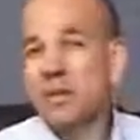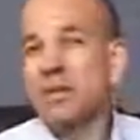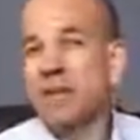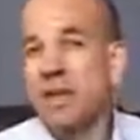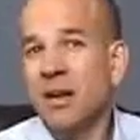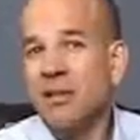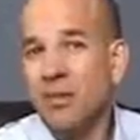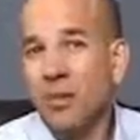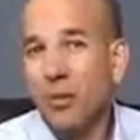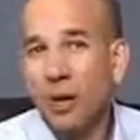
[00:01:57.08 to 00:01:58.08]
instead of
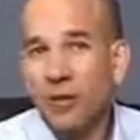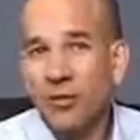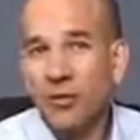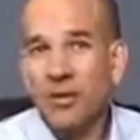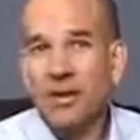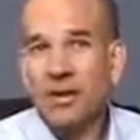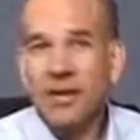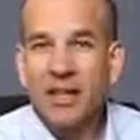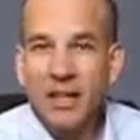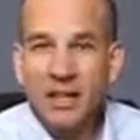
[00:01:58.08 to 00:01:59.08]
someone else.
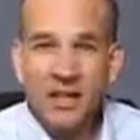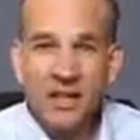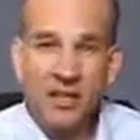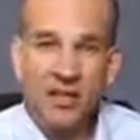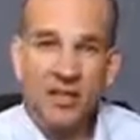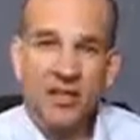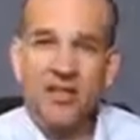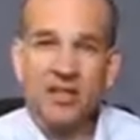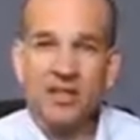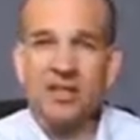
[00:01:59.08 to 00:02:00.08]
The key here is